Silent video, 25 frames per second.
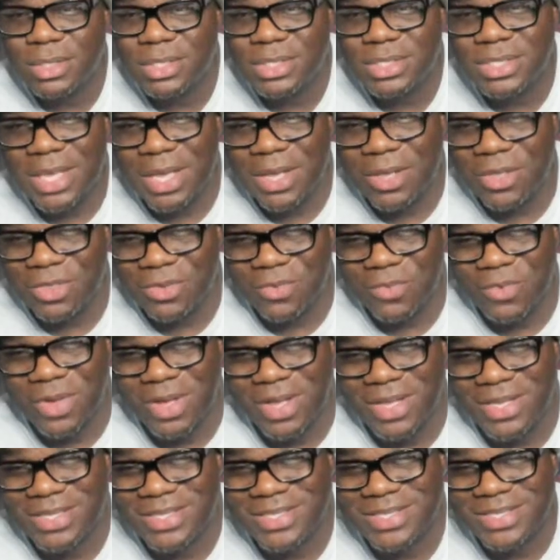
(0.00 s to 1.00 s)
still the
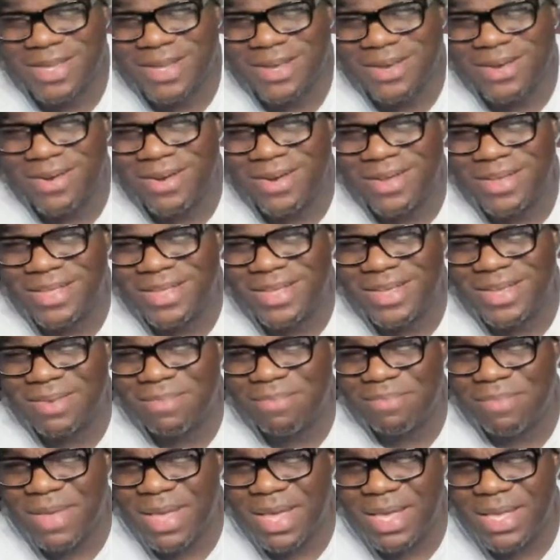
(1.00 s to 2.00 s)
ones are a
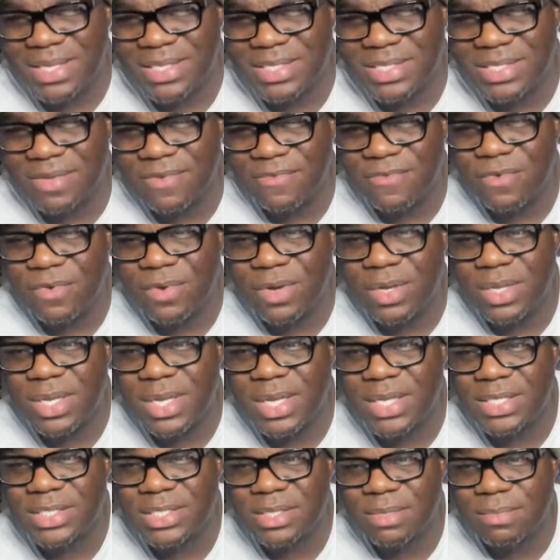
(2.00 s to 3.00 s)
good base for a
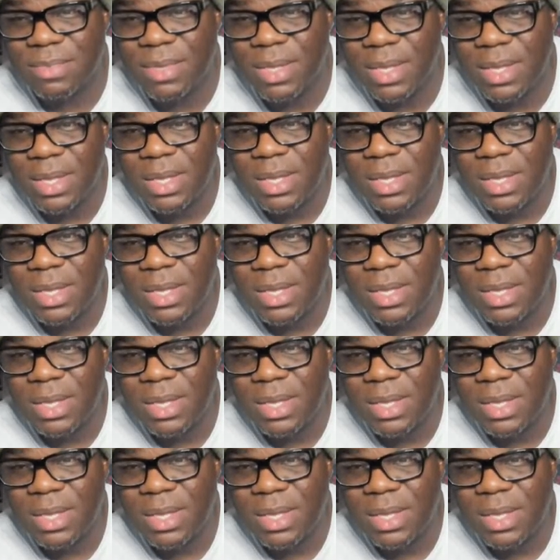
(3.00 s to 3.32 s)
custom.